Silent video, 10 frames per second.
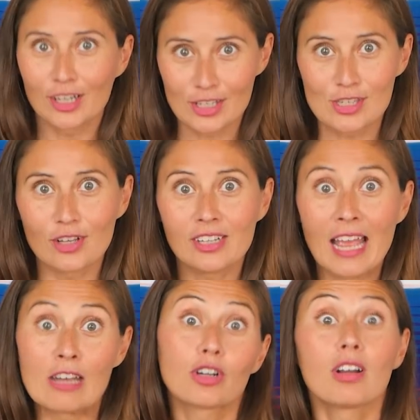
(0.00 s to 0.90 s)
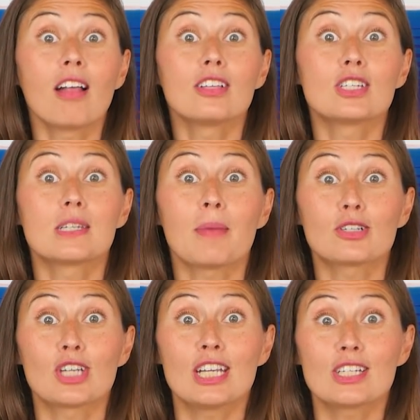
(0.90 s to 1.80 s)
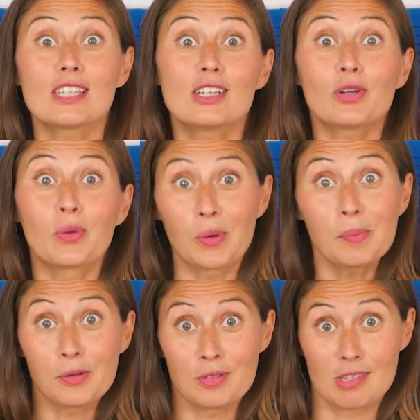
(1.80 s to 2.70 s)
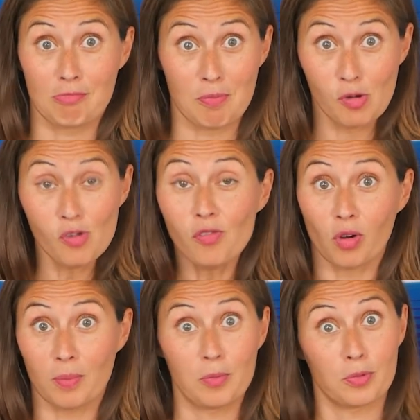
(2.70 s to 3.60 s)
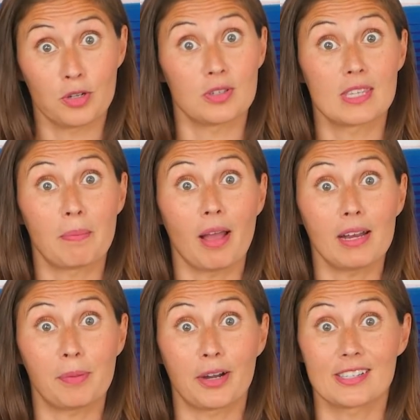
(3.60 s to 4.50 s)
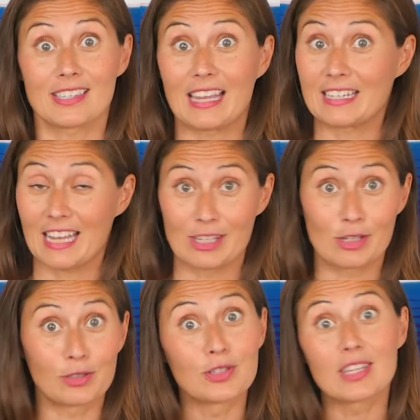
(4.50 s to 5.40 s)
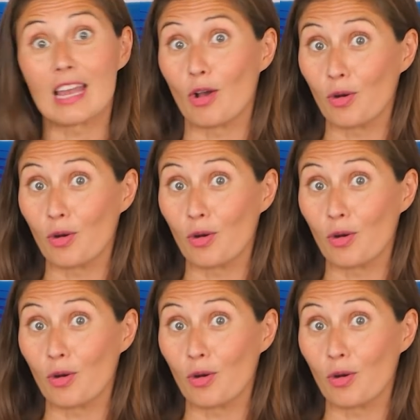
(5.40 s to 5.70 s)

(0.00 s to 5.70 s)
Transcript: Consult an endocrinologist about changes in your hormones. Remove hormone producing body parts like testicles and